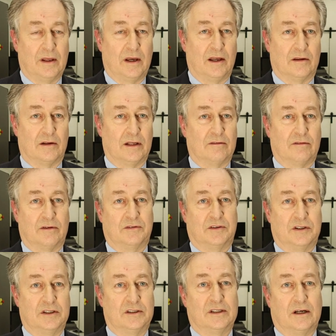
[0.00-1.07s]
and the level of
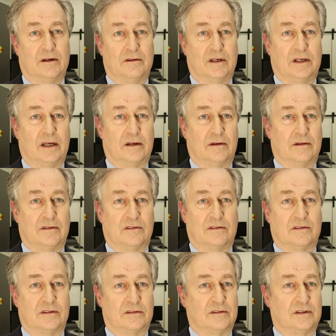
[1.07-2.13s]
detail you get is
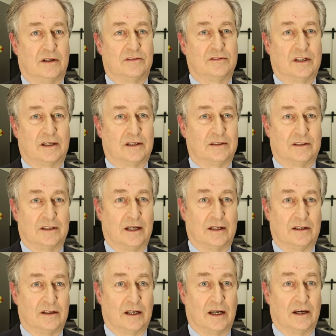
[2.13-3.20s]
just second to none. You